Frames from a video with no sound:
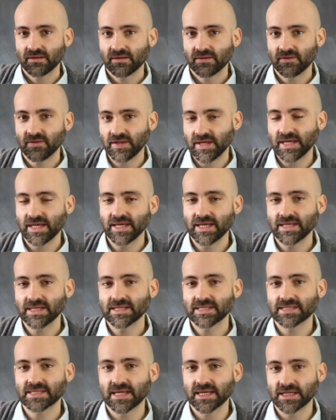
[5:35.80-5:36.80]

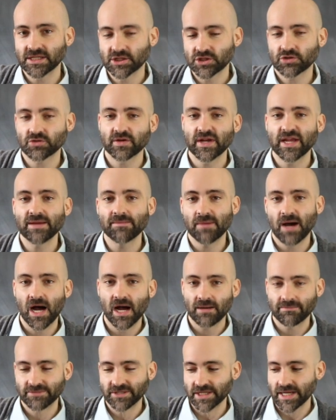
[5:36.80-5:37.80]
these extreme
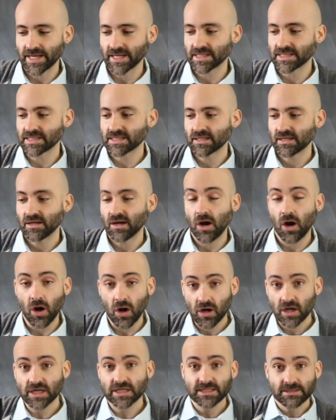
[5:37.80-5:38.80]
objects
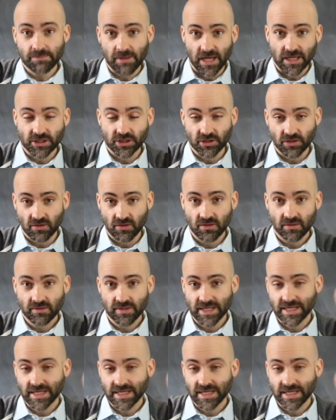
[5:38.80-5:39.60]
are special,